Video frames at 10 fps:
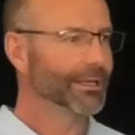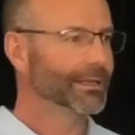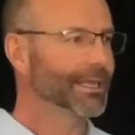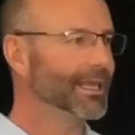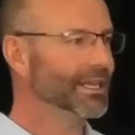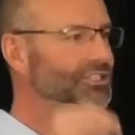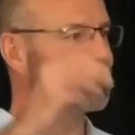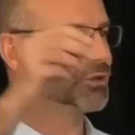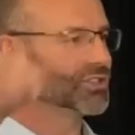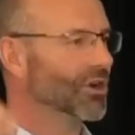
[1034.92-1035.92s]
the
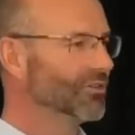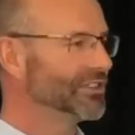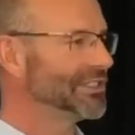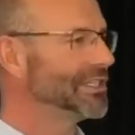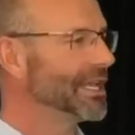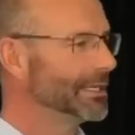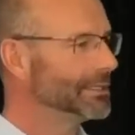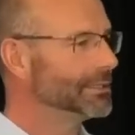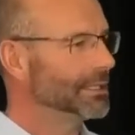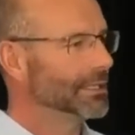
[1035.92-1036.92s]
issues of
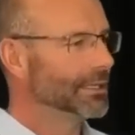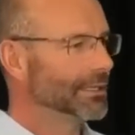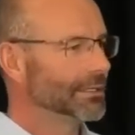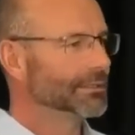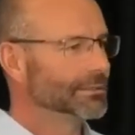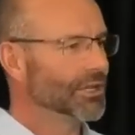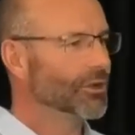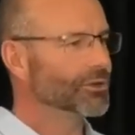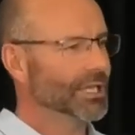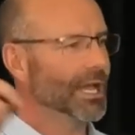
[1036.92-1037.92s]
sin
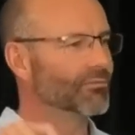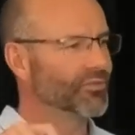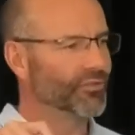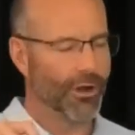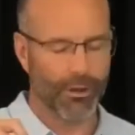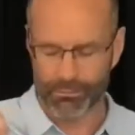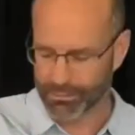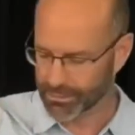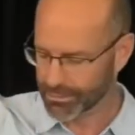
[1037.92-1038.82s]
don't come from